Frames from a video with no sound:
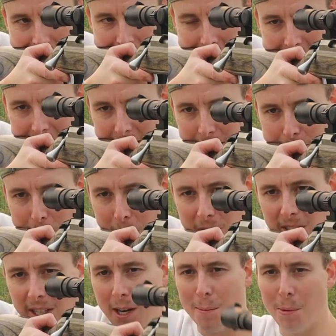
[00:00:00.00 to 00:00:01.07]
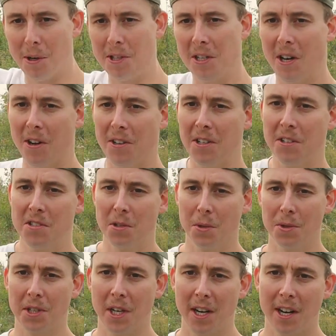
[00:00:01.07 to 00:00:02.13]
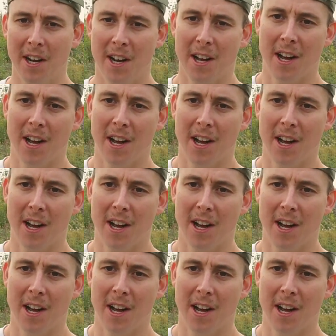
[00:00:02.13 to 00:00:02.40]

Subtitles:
you're kind of posted up on your shoulder.